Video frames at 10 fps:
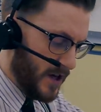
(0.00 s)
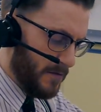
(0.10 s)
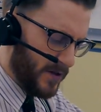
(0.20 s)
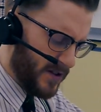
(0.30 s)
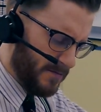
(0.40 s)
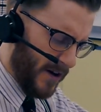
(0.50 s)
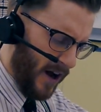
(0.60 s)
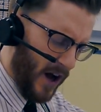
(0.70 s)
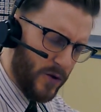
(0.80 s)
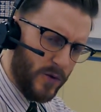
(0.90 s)
but it doesn't matter
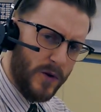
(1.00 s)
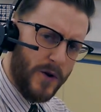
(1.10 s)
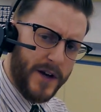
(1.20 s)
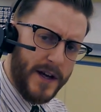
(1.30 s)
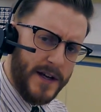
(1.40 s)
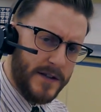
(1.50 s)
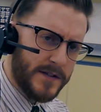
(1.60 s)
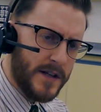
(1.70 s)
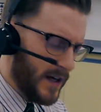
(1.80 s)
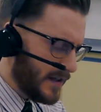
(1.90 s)
how long it is,
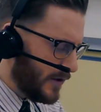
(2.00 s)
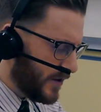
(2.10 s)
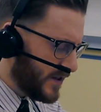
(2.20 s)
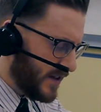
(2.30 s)
as long as it's